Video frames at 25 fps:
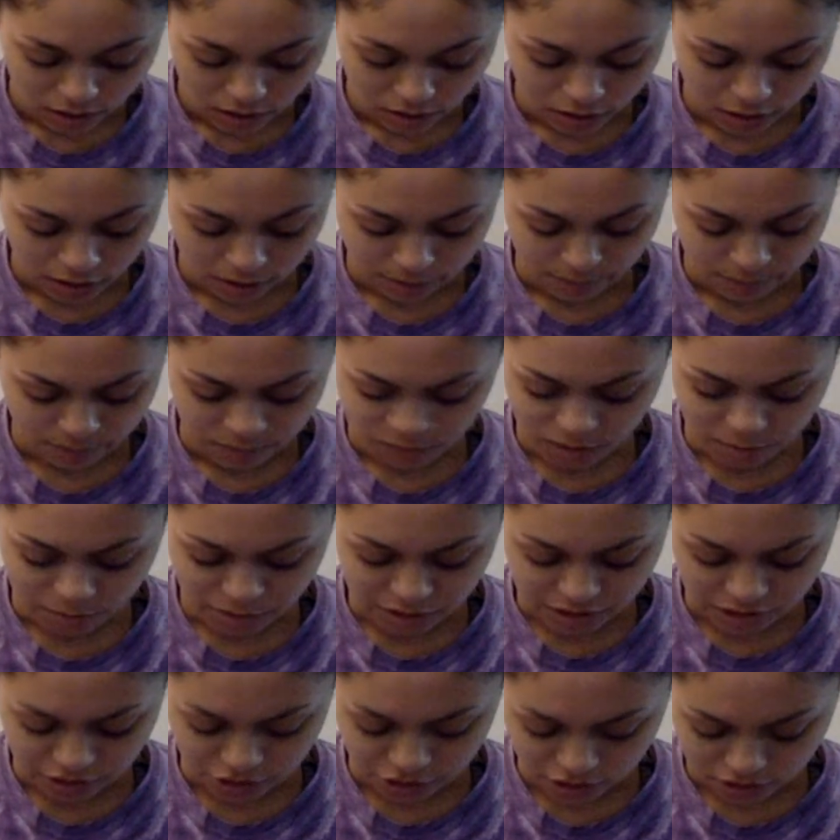the
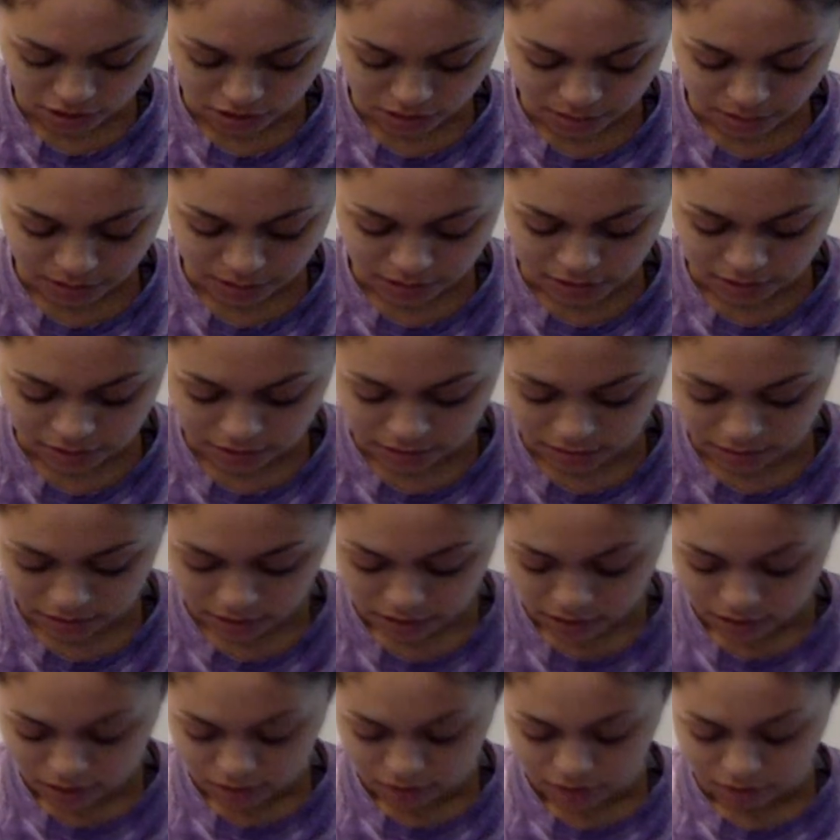petitions, because
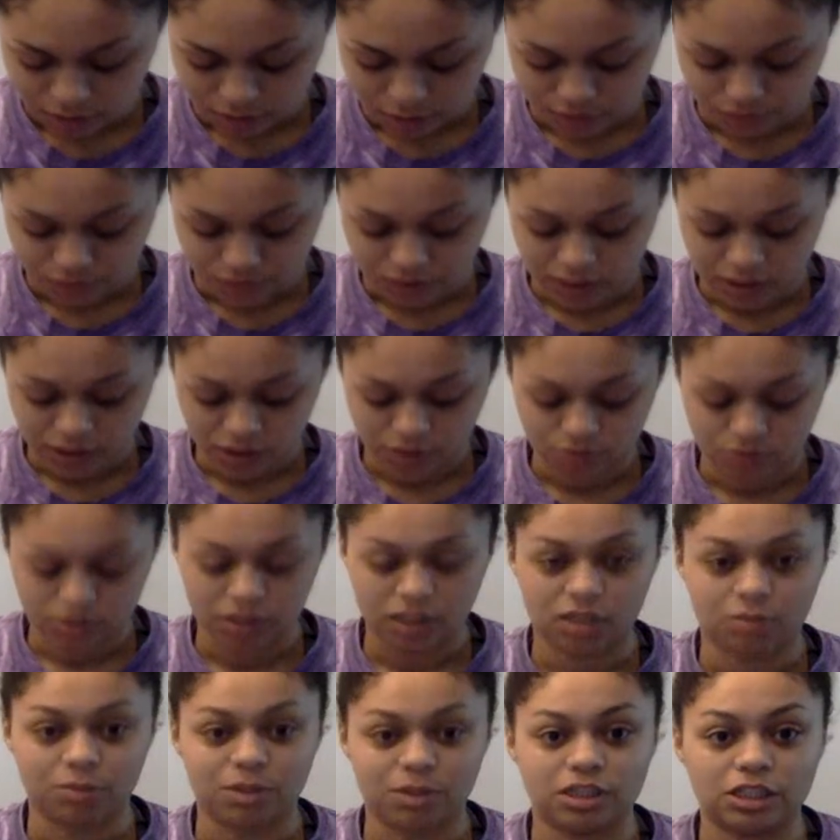there was really
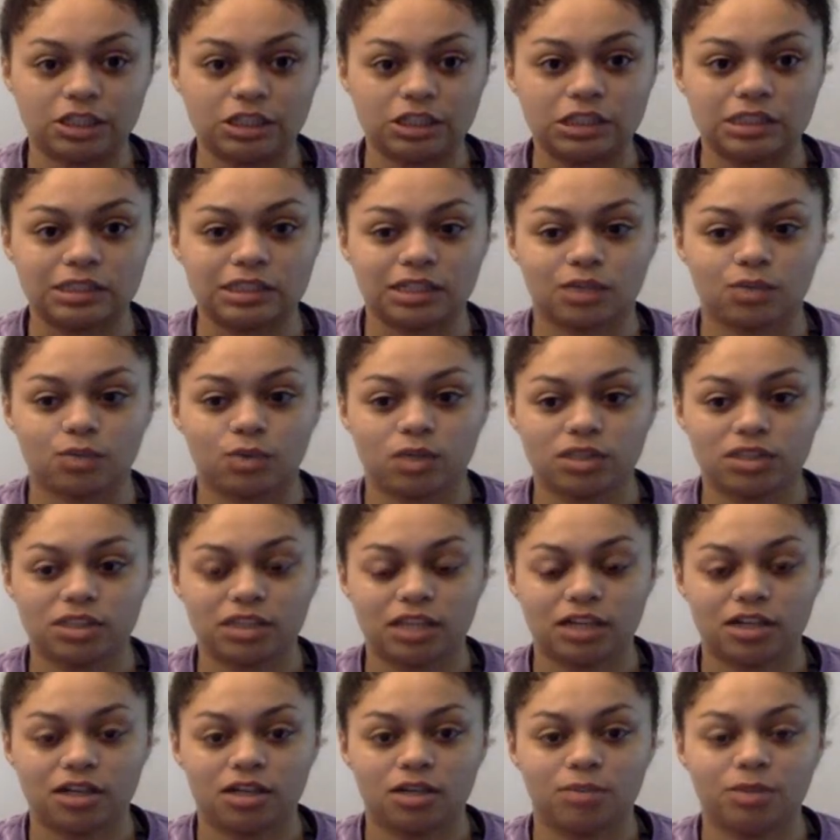unique petitions, like ones
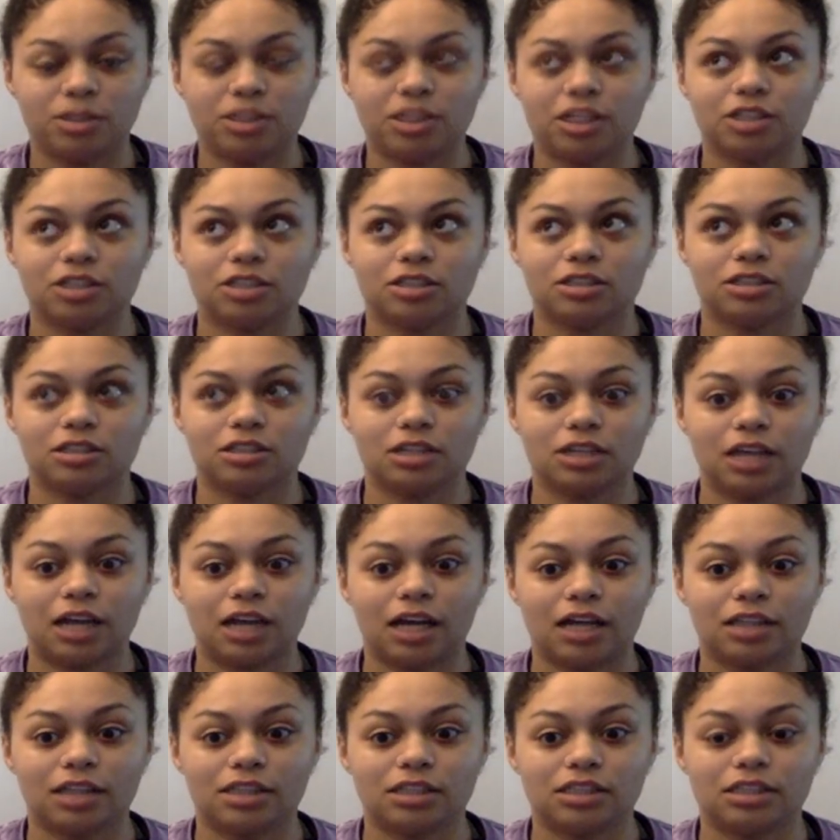that are petitions
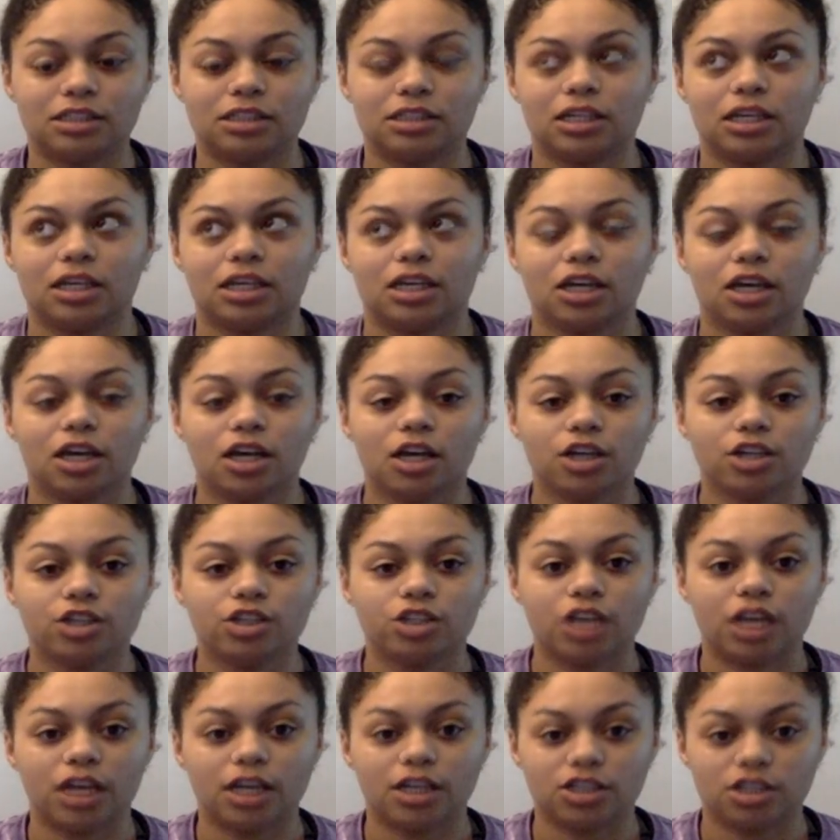against, like,
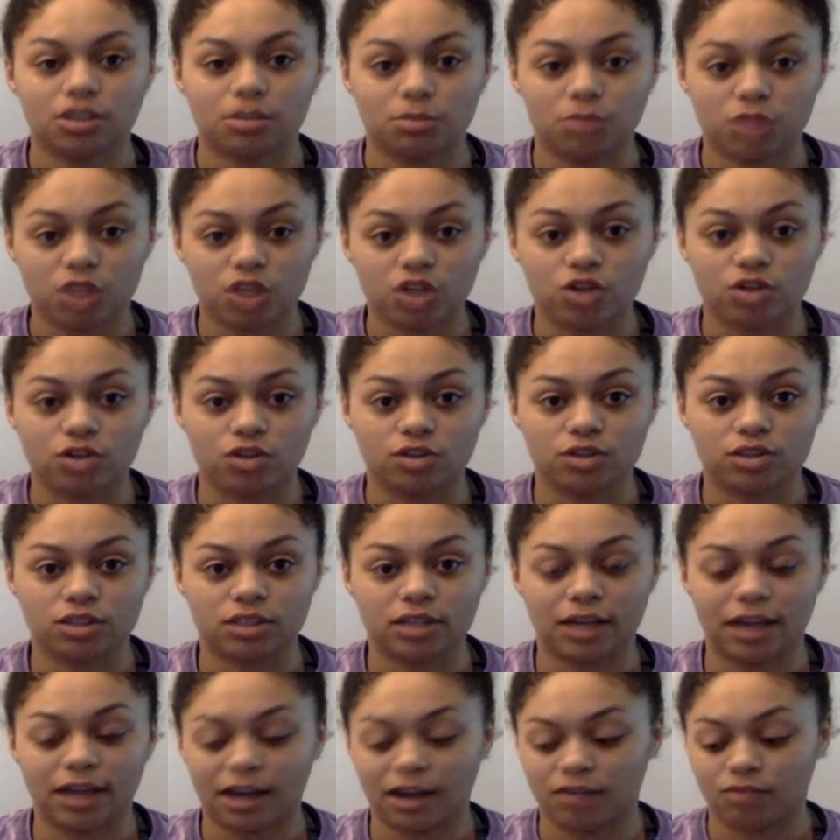changing murals
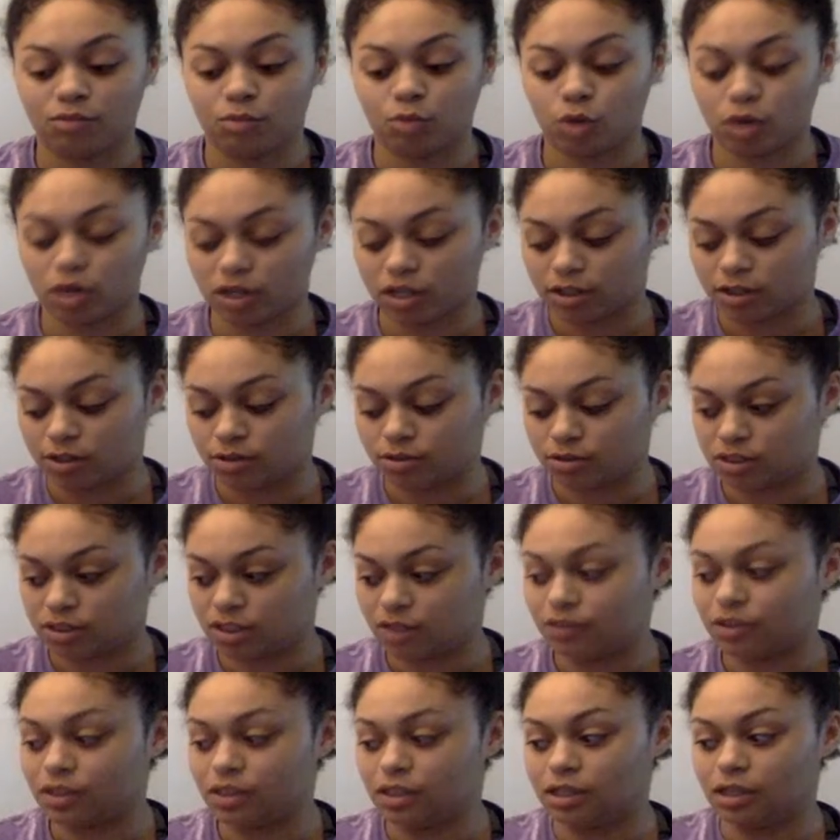to have more
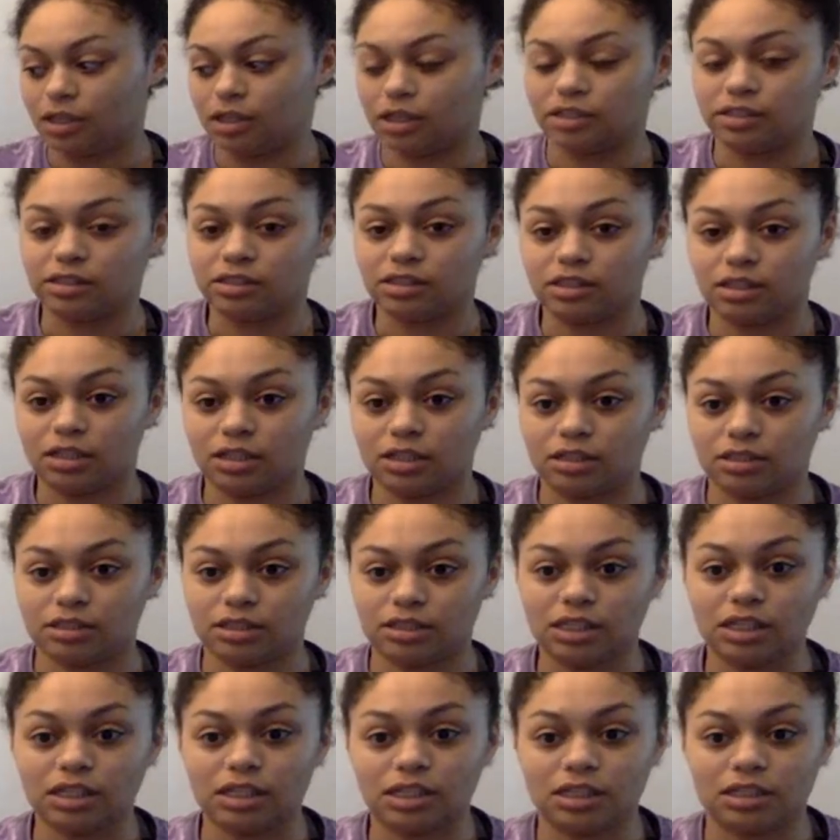inclusivity in
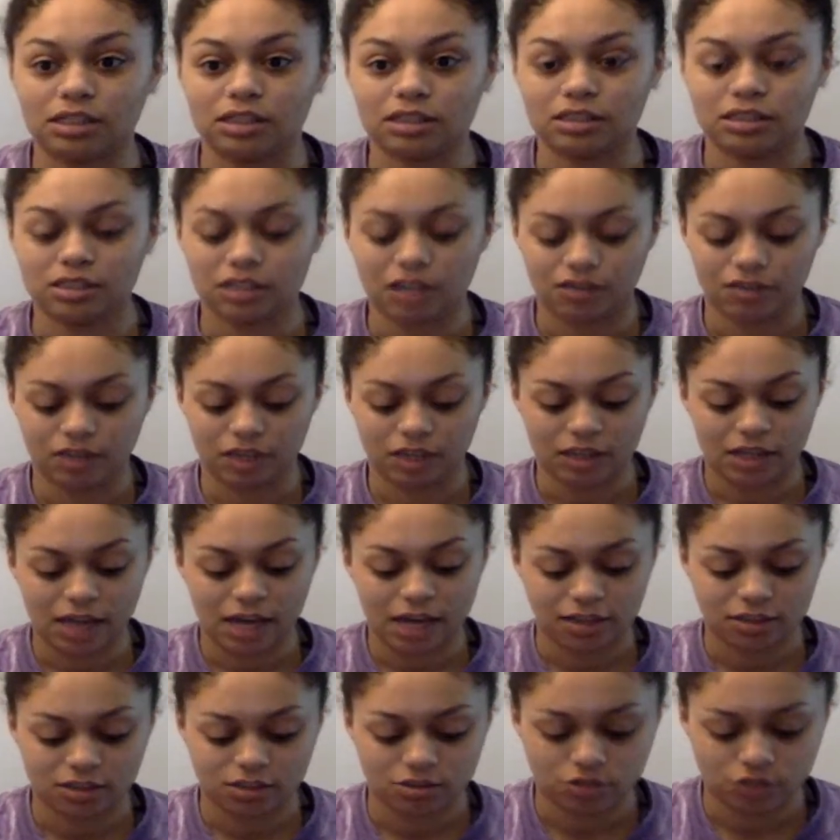cities and stuff like
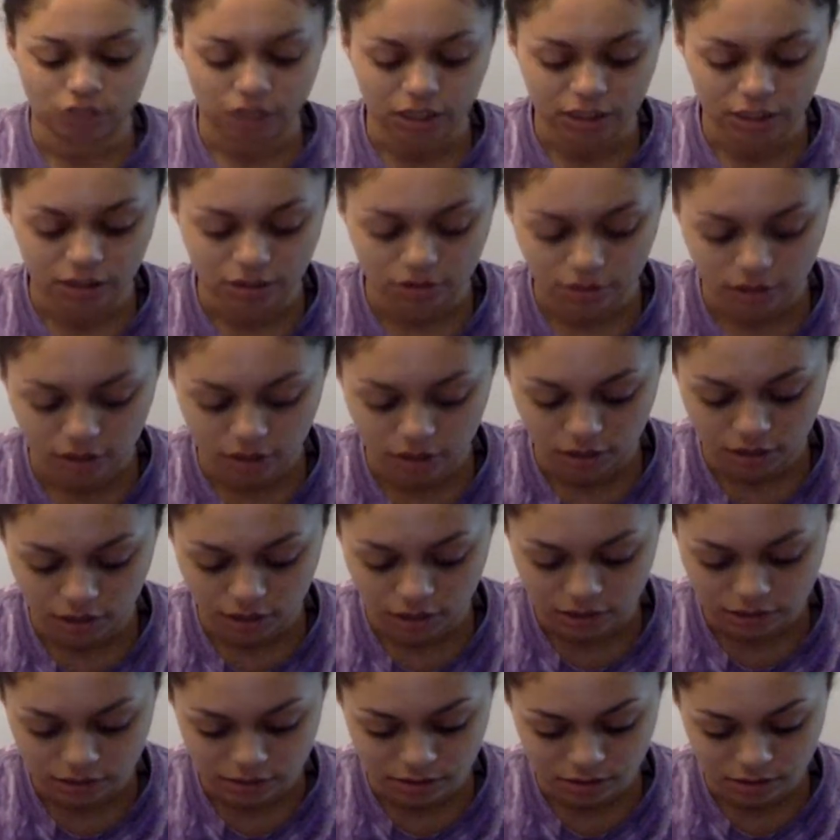that. So check out her
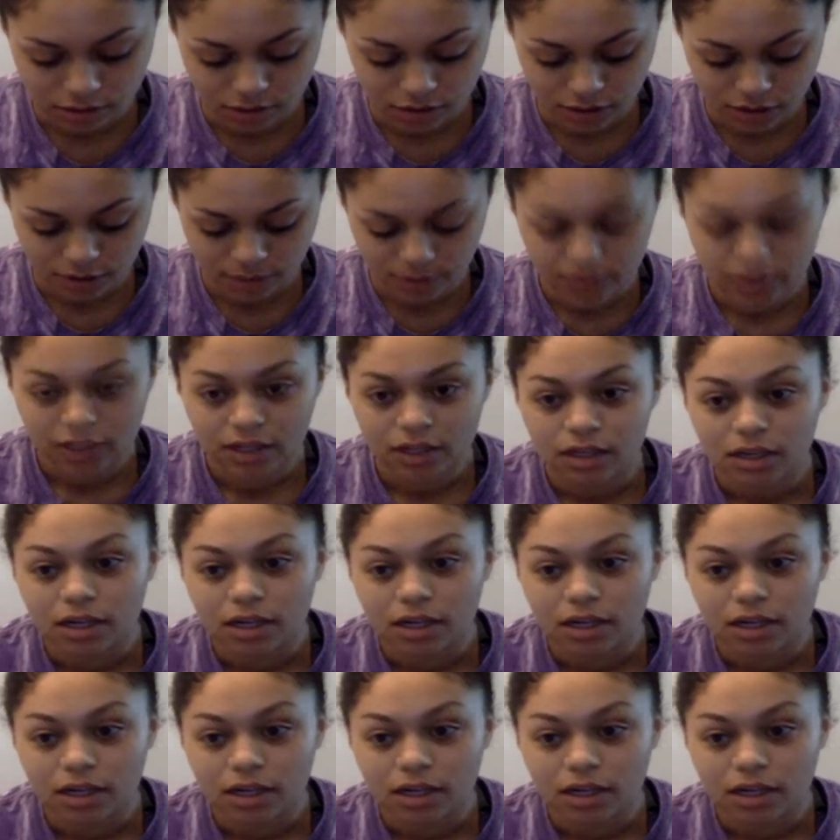Instagram.